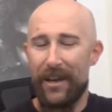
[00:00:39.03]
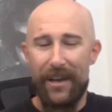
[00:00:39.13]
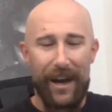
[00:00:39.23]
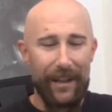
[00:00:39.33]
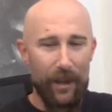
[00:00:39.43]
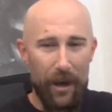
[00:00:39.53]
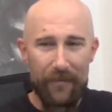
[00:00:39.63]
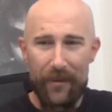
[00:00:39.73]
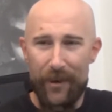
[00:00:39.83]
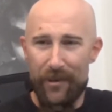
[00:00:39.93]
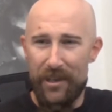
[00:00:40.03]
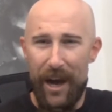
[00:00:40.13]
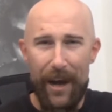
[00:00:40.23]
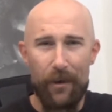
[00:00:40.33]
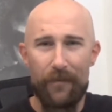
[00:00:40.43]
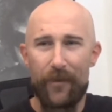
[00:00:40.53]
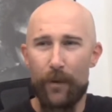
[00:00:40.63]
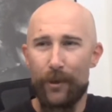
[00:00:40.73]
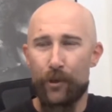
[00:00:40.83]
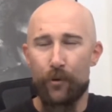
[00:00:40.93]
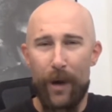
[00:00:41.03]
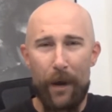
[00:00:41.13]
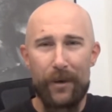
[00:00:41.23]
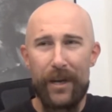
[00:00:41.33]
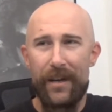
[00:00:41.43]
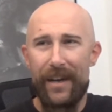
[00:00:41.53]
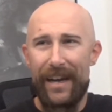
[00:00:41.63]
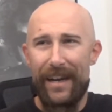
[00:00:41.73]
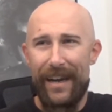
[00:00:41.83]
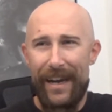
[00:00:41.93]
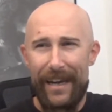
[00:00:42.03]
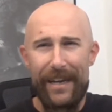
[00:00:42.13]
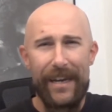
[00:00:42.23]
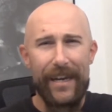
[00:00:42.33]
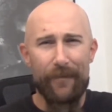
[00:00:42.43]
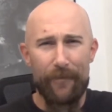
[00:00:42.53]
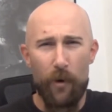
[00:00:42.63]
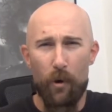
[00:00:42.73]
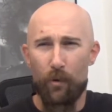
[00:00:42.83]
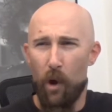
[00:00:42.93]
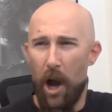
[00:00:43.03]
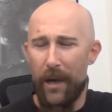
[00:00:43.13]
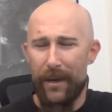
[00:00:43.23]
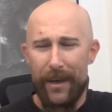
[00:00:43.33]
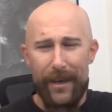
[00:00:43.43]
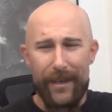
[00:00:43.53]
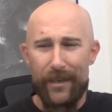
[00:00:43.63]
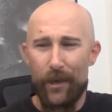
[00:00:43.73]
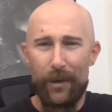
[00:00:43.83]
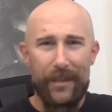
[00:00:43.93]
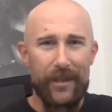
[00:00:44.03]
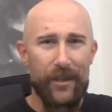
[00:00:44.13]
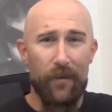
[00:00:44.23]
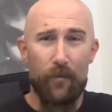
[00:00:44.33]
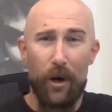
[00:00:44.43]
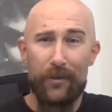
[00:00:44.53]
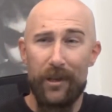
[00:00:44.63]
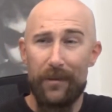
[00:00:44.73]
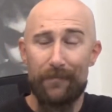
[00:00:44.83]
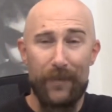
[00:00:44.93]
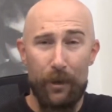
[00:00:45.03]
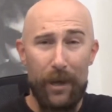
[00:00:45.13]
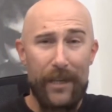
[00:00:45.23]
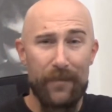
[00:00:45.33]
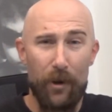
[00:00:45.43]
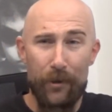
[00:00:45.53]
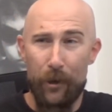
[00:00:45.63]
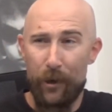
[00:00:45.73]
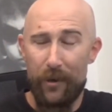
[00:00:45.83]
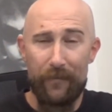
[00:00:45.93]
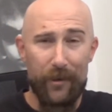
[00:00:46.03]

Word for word: I love that their style, very much grounded in indie and folk rock, still lends itself well to you know lots of alternative.